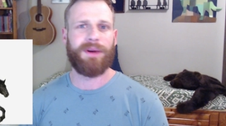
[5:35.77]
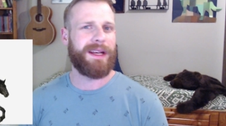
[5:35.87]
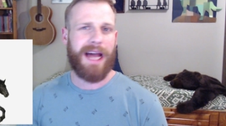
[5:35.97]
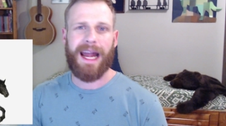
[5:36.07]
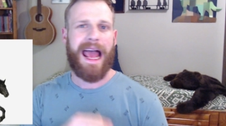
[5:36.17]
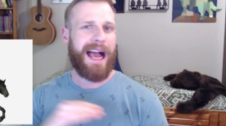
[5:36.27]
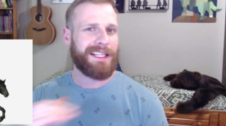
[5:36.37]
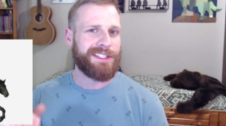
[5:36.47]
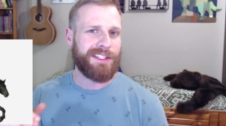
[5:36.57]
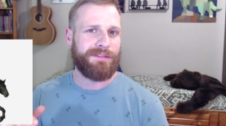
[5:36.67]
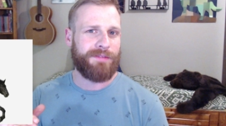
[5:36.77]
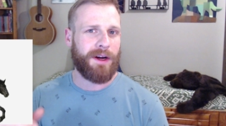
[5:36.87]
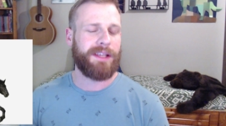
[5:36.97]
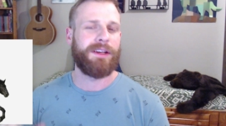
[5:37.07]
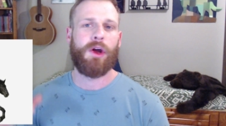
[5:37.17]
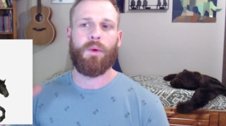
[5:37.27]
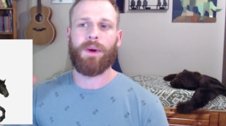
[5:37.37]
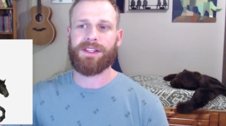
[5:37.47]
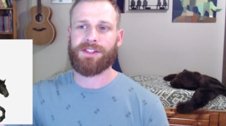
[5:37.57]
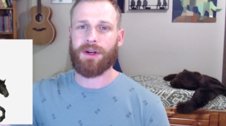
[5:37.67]
but not actually funny
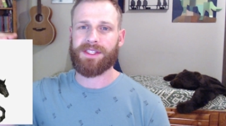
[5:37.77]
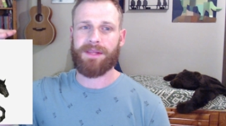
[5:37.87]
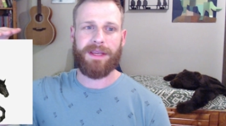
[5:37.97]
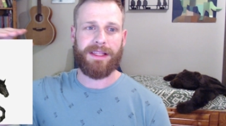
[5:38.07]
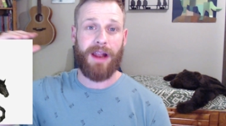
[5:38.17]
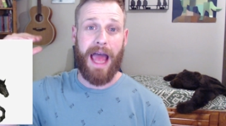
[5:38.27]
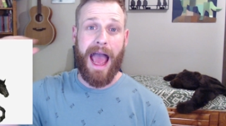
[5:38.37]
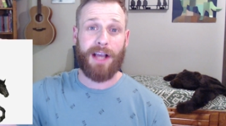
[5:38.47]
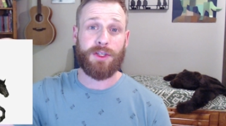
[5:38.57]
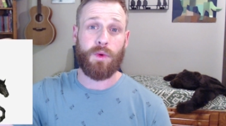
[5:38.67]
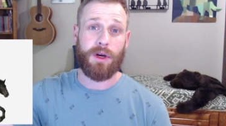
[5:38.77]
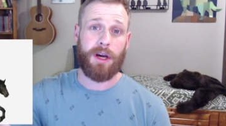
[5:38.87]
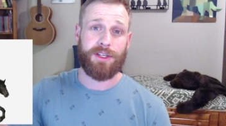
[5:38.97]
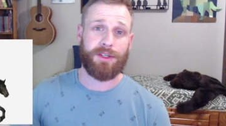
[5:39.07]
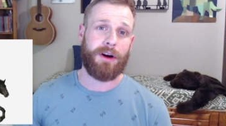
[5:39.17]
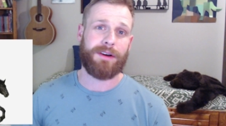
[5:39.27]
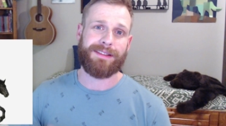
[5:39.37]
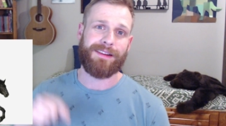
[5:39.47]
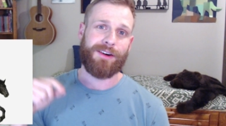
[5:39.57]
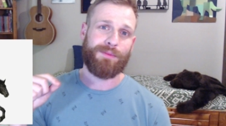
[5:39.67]
when it starts to mean that actual country
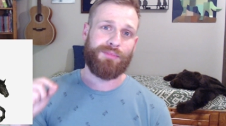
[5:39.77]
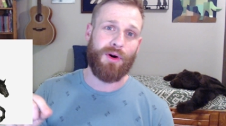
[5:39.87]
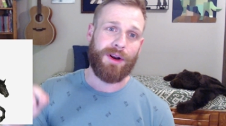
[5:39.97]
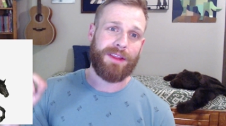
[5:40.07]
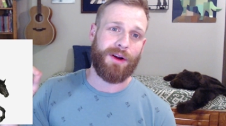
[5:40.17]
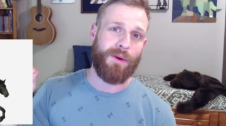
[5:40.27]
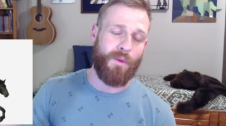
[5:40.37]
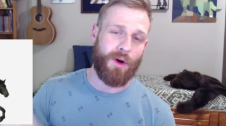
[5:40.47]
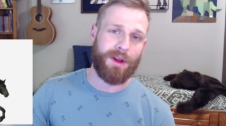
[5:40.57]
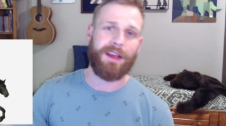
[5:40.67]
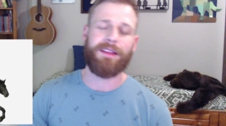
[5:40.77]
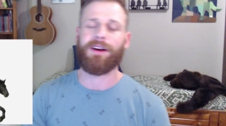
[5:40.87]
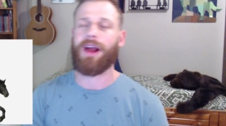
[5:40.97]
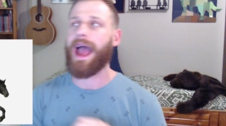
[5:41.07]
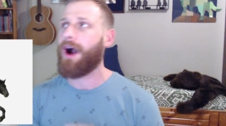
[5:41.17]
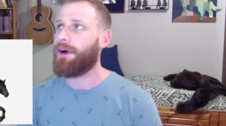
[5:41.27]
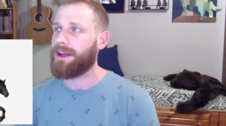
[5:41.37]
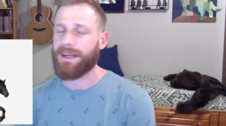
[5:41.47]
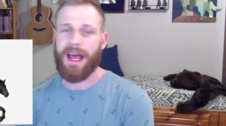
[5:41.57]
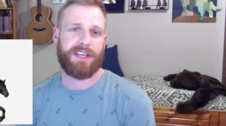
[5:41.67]
artists that are putting their work in, that are out
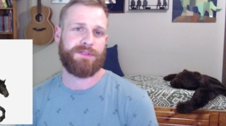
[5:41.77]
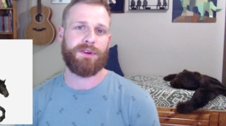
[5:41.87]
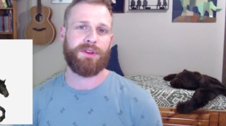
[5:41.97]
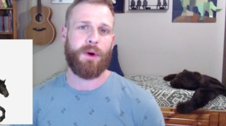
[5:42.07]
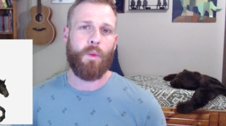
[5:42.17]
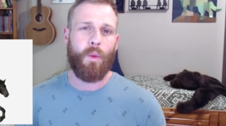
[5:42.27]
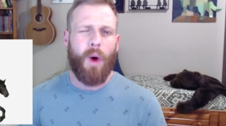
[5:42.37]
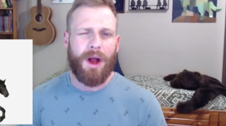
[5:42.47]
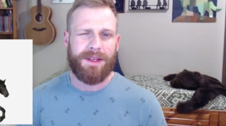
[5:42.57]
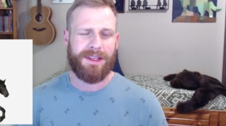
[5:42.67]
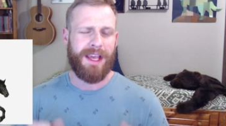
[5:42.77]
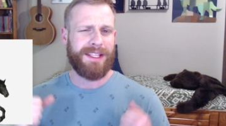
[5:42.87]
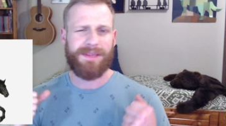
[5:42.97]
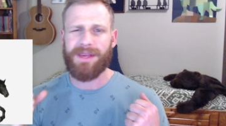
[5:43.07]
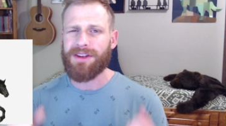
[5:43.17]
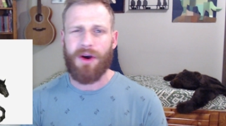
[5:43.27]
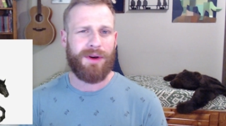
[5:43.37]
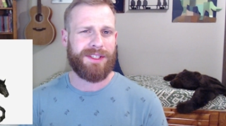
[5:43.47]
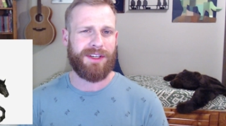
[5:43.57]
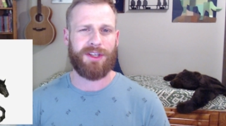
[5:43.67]
in Nashville, that want to be
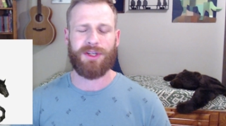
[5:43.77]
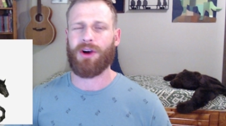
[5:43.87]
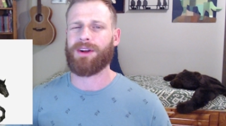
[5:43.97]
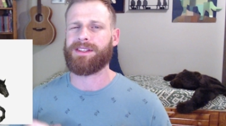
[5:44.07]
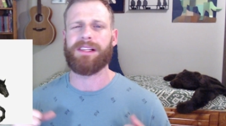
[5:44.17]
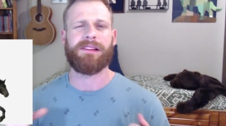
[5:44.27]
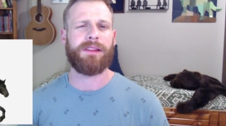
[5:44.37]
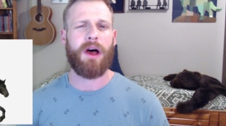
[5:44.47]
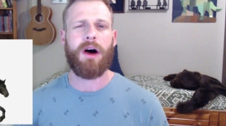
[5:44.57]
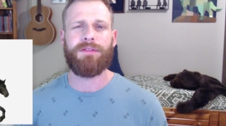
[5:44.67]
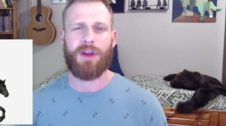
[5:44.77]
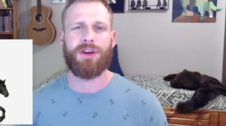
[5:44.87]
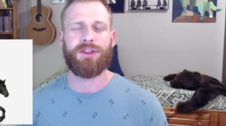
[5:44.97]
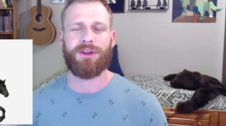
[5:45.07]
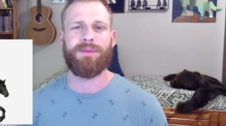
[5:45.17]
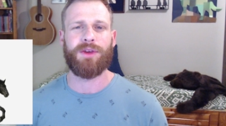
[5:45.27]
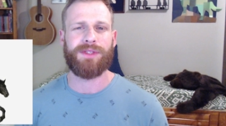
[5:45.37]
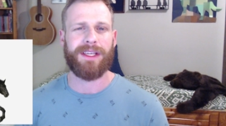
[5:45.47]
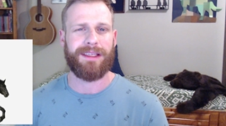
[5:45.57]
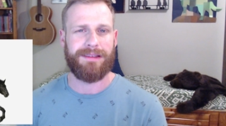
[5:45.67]
known as country artists, that love country
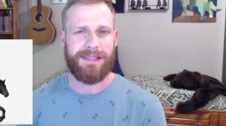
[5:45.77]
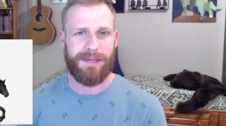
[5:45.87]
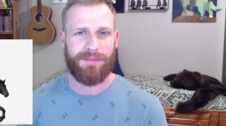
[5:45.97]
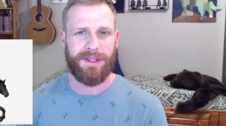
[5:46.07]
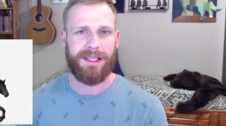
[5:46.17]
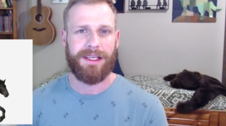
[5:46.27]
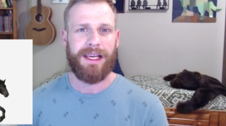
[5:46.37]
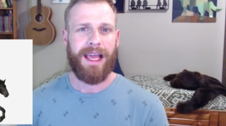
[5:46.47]
music deeply